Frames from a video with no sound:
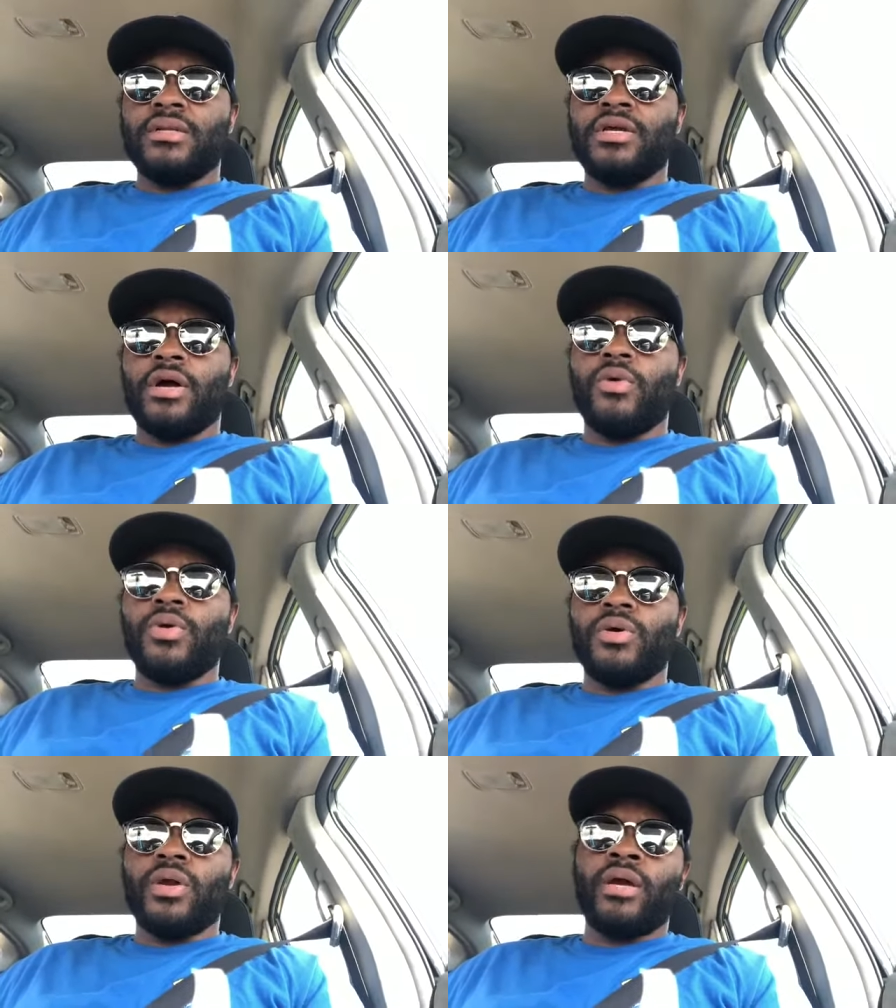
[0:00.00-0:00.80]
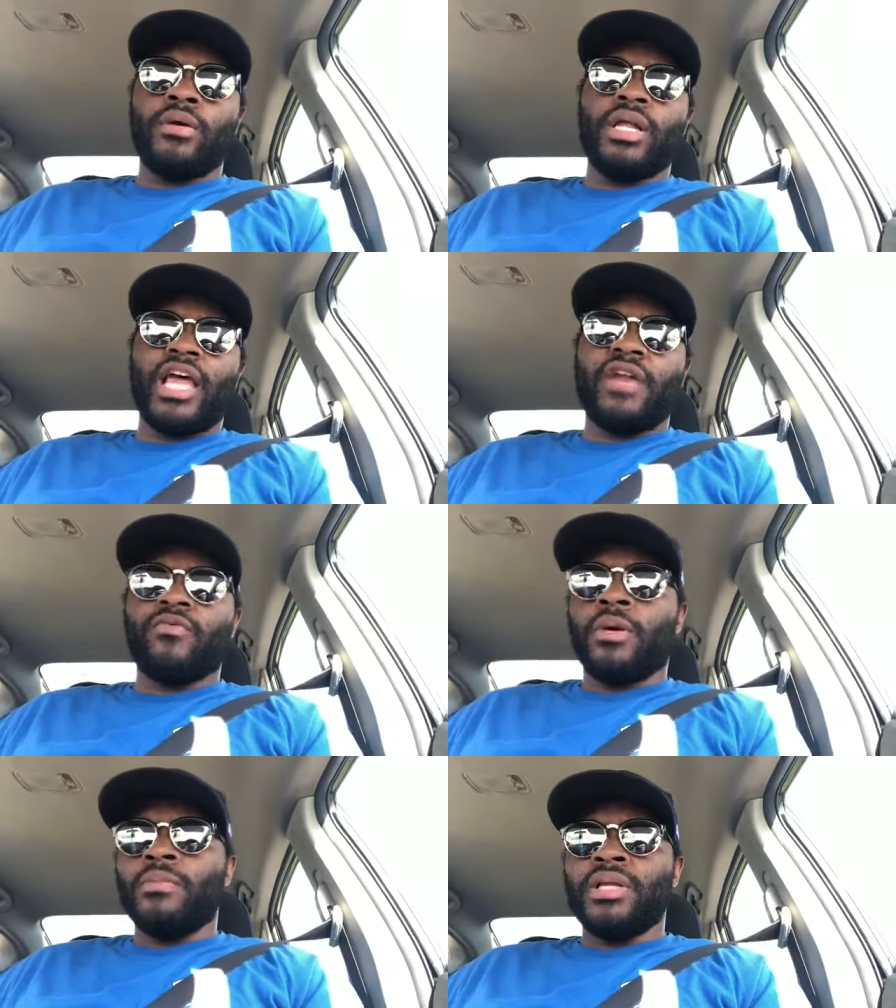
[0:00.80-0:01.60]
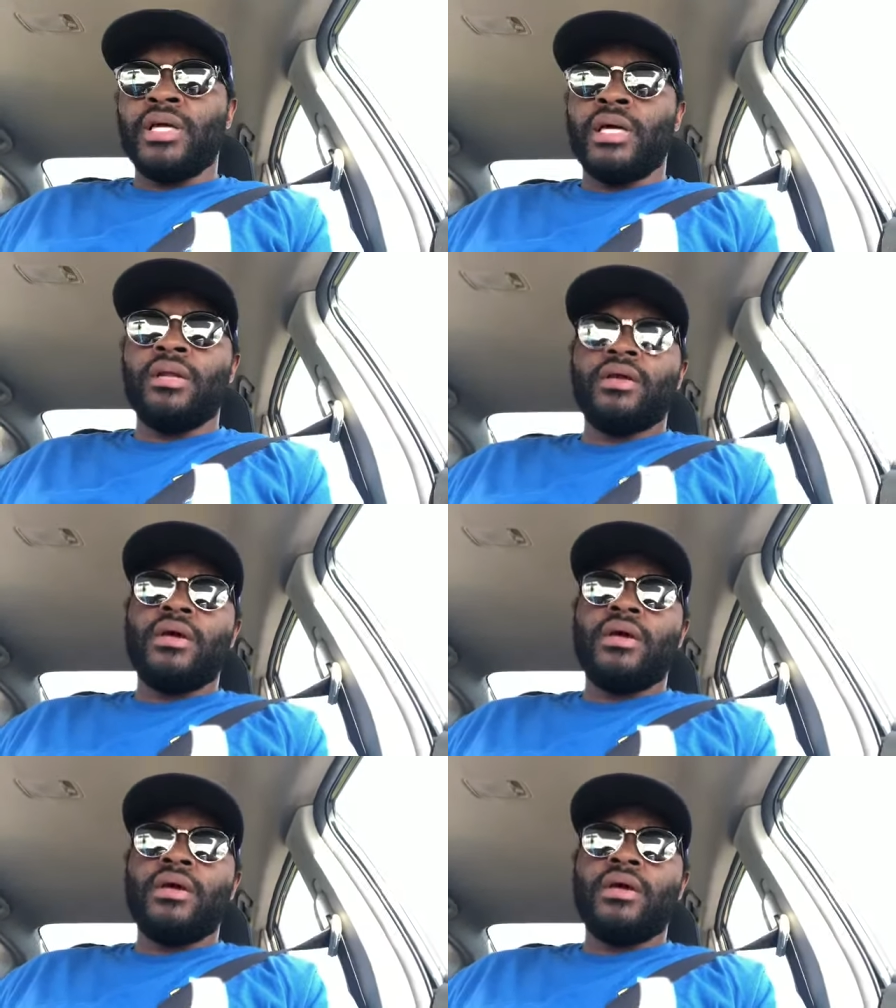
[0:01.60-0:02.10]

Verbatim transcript: You know, you were hearing a lot of rumbling.